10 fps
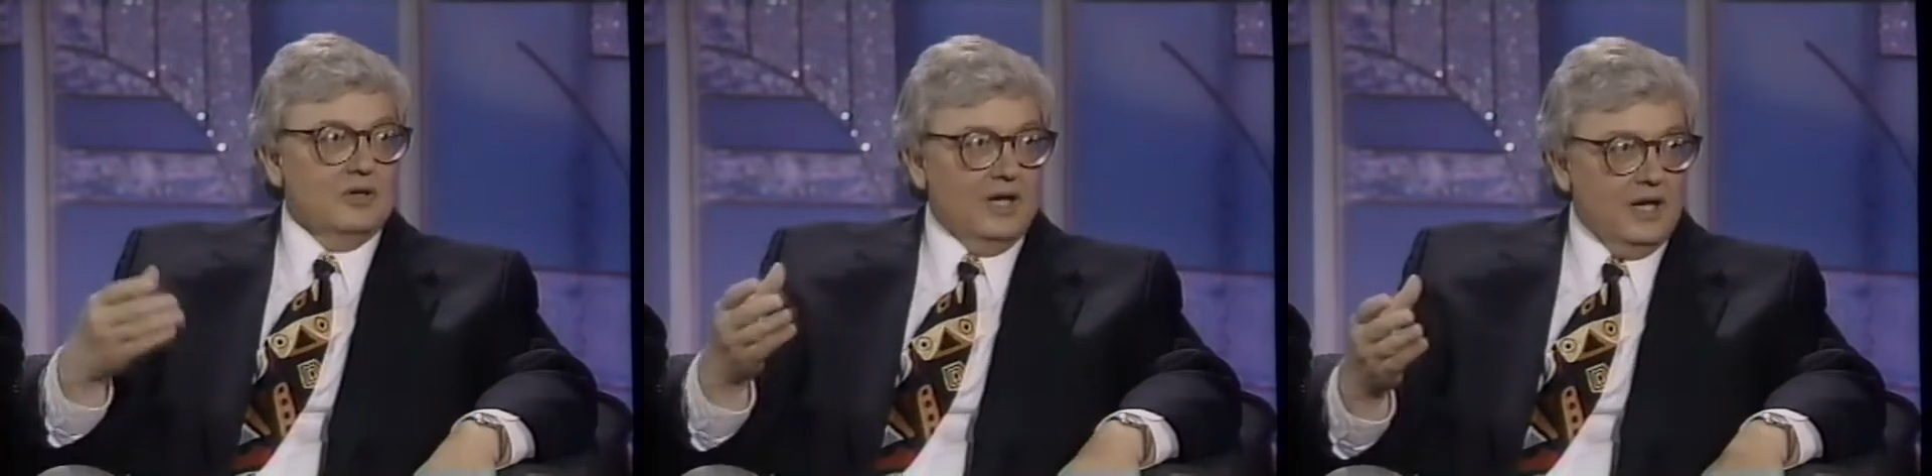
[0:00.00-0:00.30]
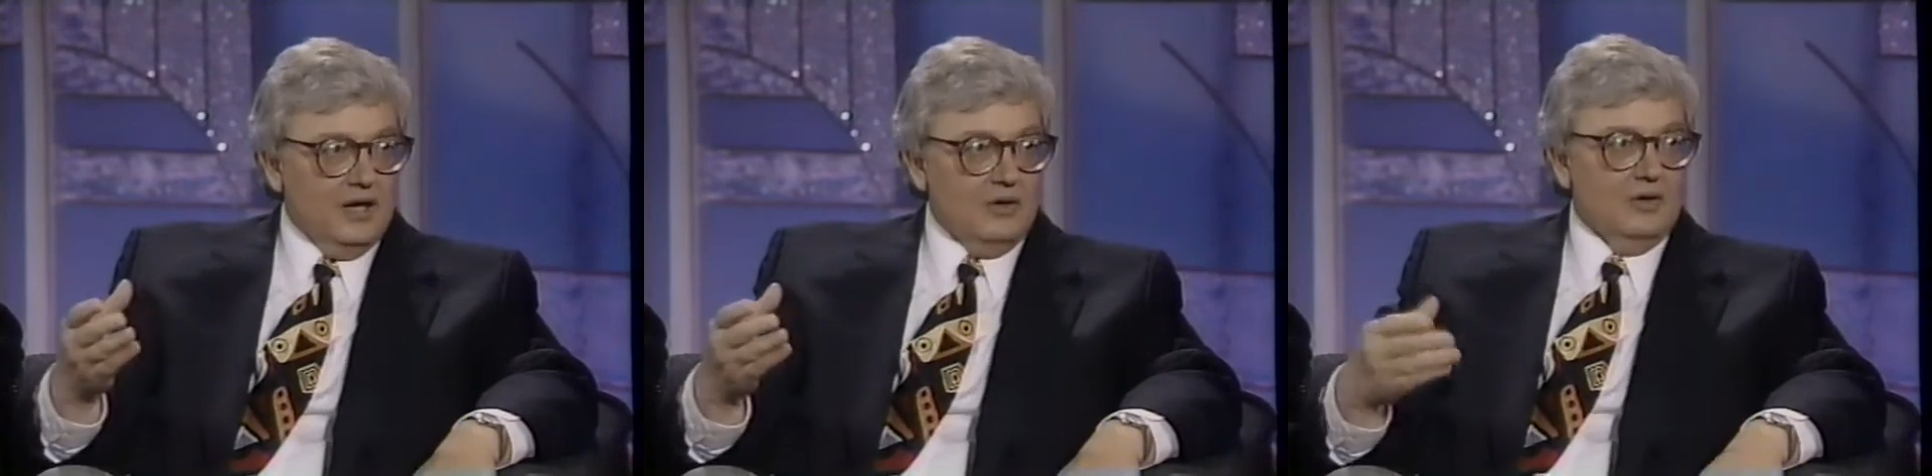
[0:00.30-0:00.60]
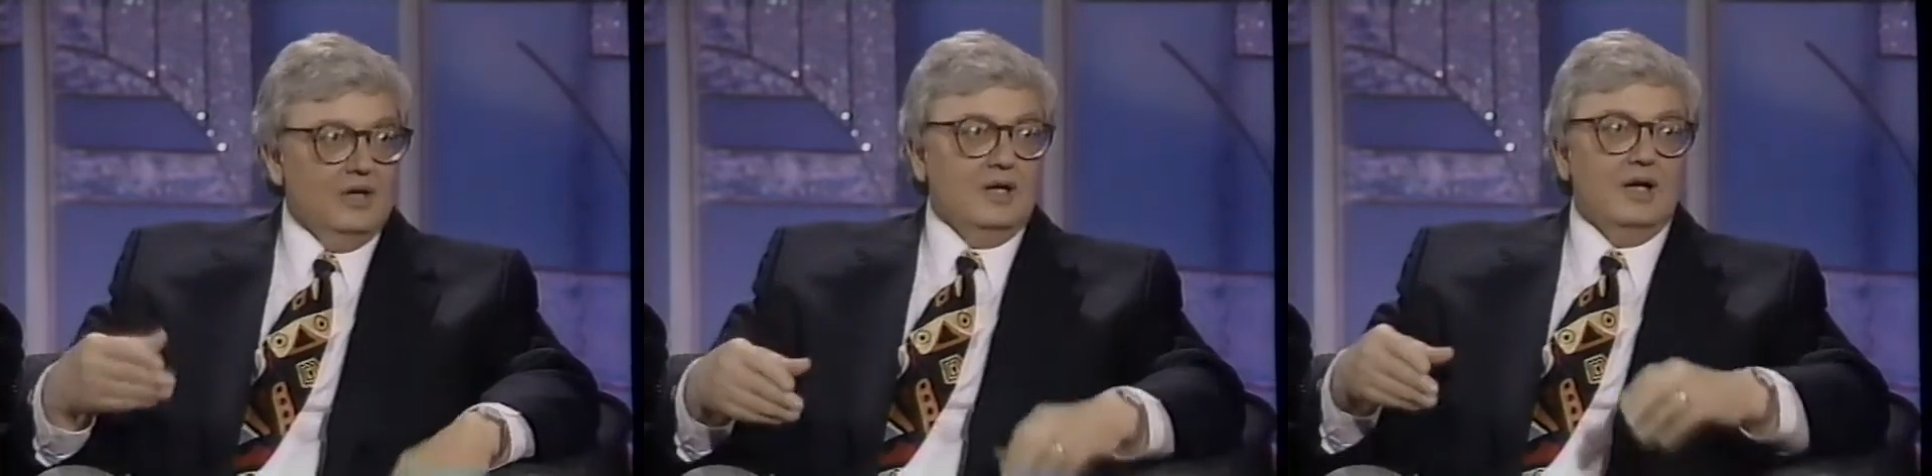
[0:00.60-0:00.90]
hair,
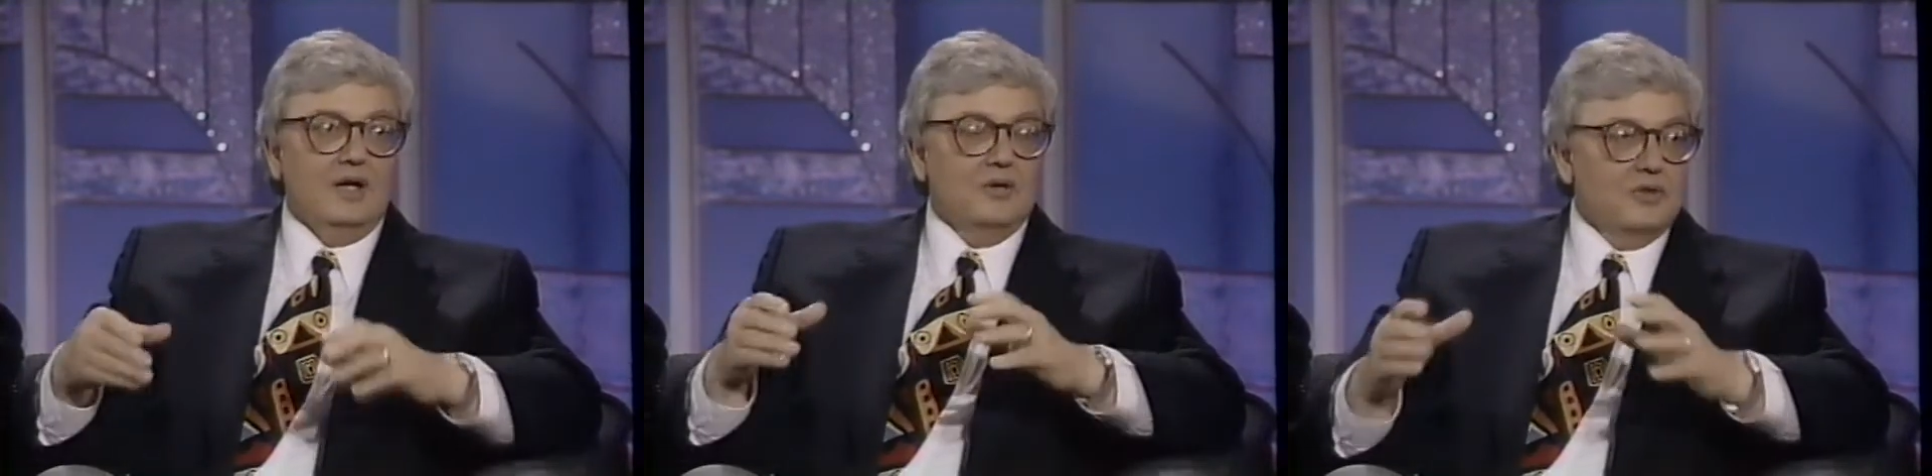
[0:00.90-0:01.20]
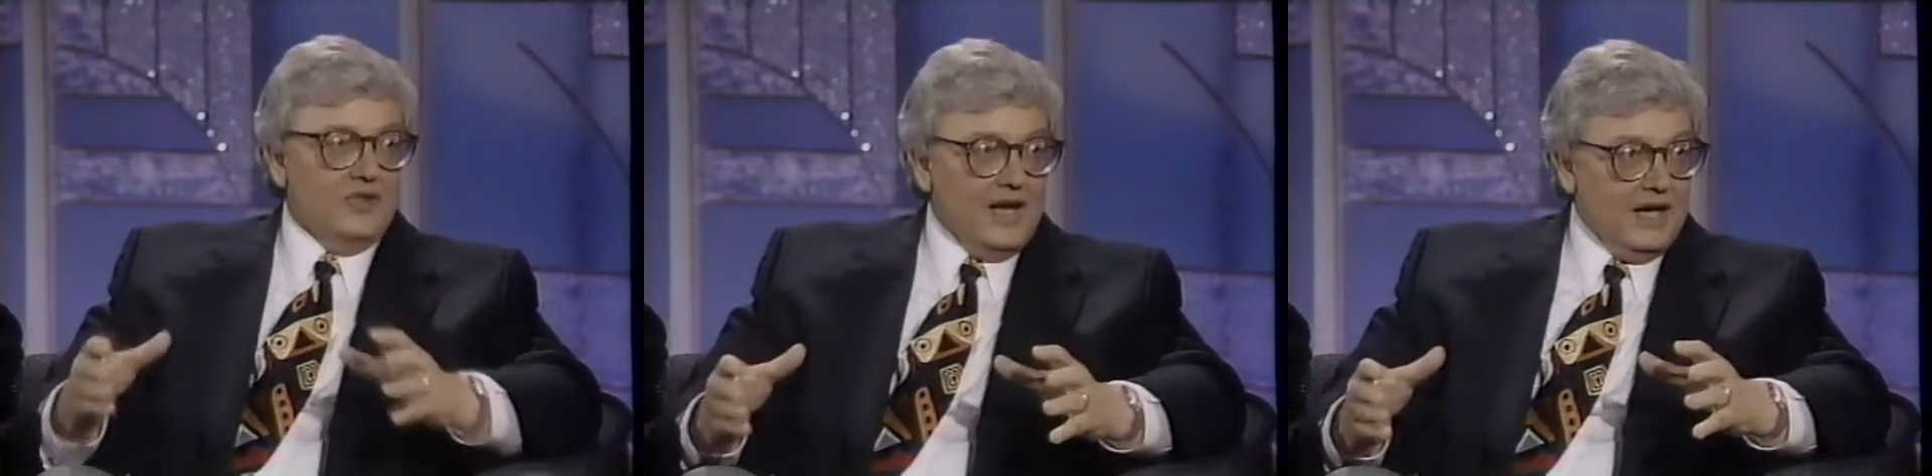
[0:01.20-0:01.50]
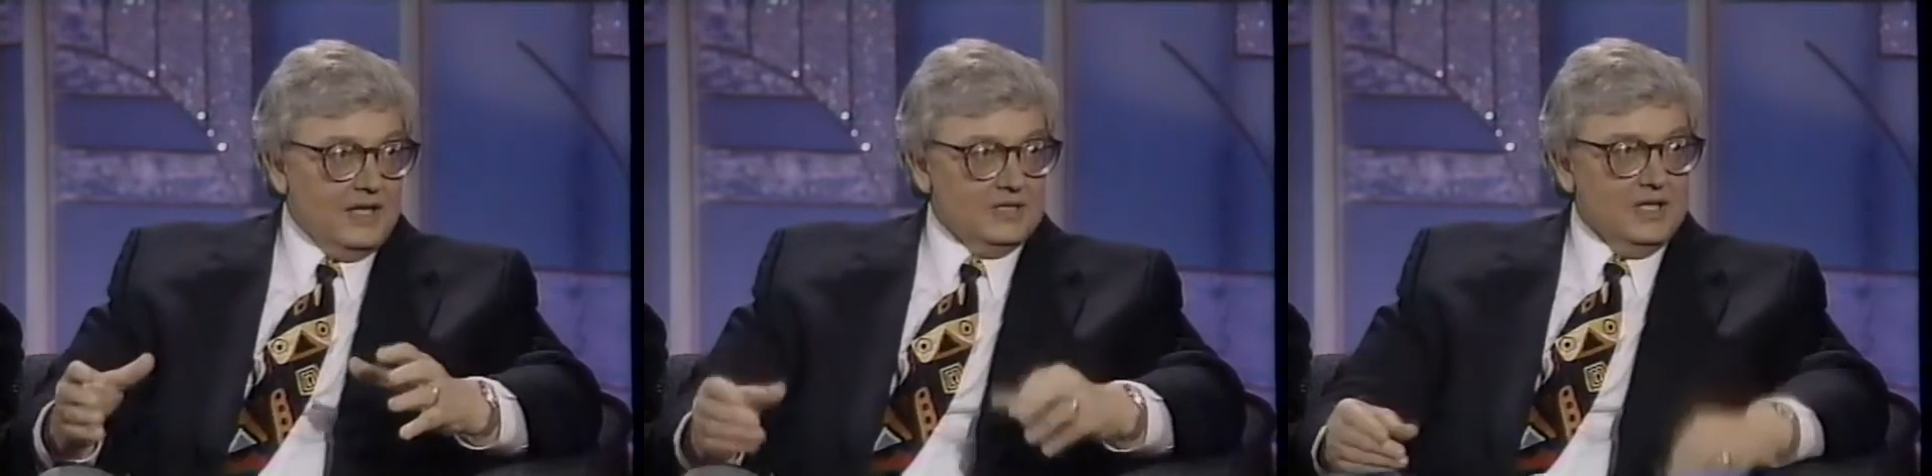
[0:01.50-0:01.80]
uh, her
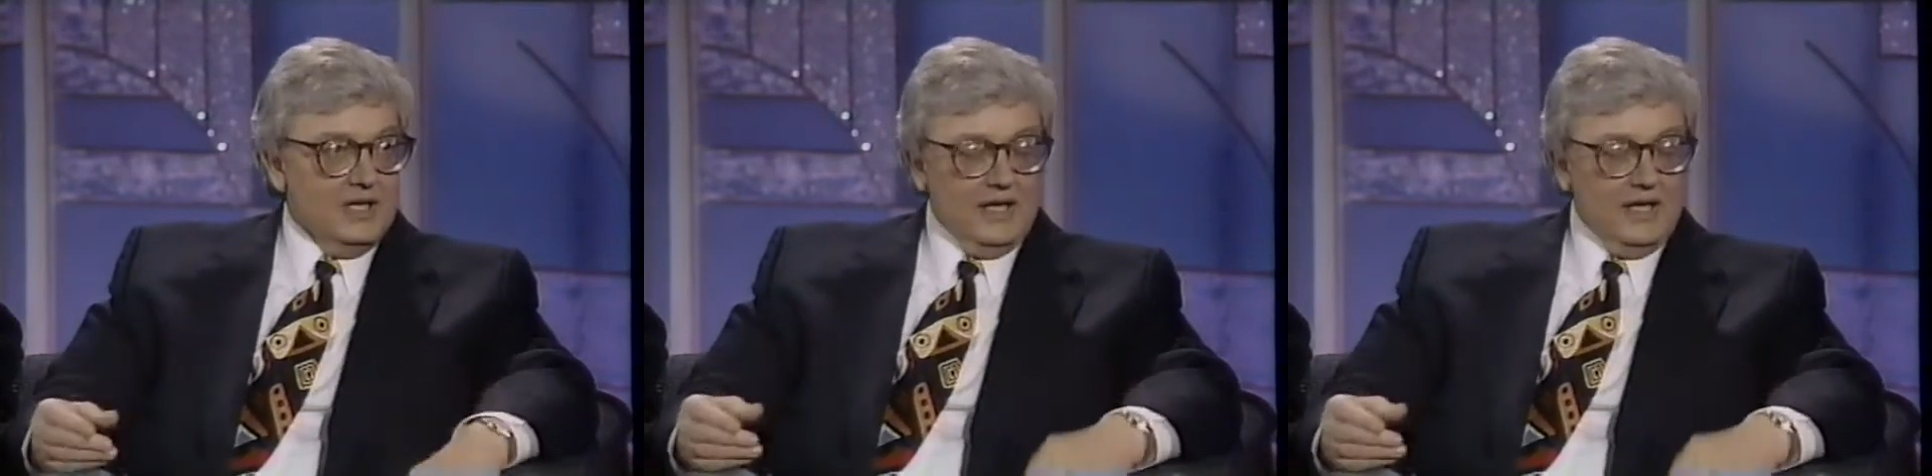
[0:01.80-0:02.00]
thighs.